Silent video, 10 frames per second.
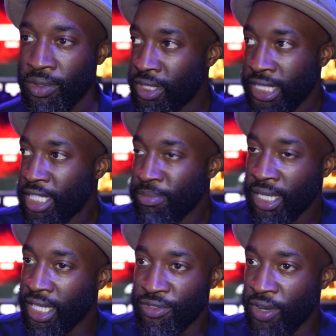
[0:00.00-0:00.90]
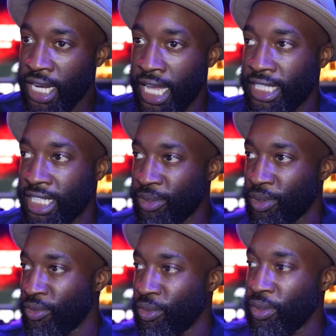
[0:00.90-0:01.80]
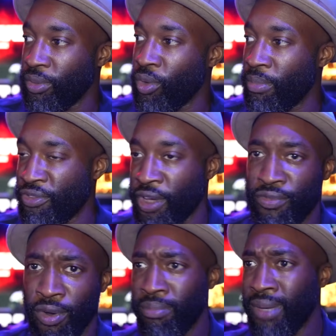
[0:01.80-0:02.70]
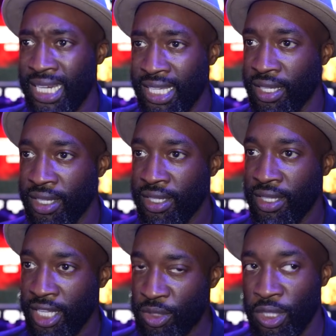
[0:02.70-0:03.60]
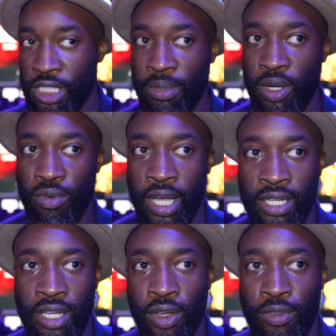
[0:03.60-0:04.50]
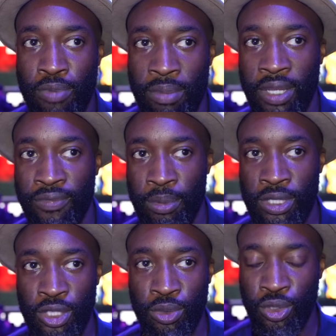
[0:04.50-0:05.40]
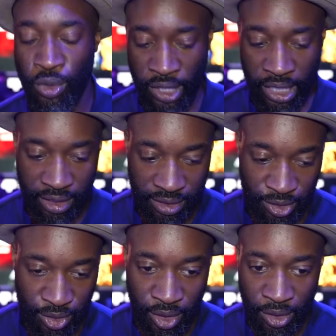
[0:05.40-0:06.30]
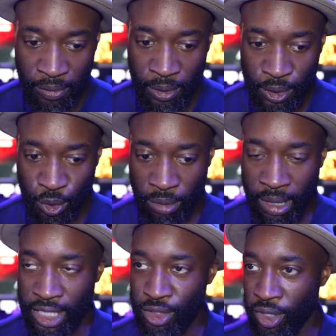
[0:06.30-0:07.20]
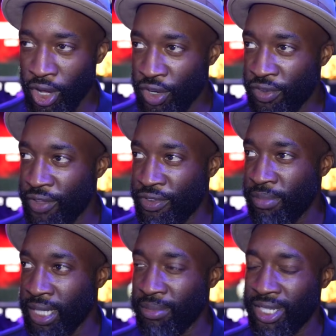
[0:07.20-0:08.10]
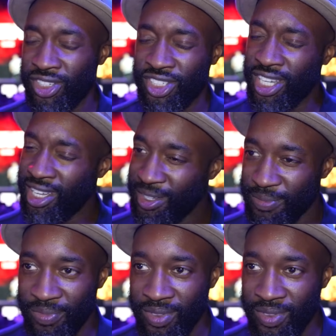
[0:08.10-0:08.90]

Just say it's money. It's fine. AJ, so what am I fighting for? Money. That's what it's about, right? A lot of the Premier League footballers, I saw Jordan Henderson talk about he's not going over there for money. I'm like, shut up.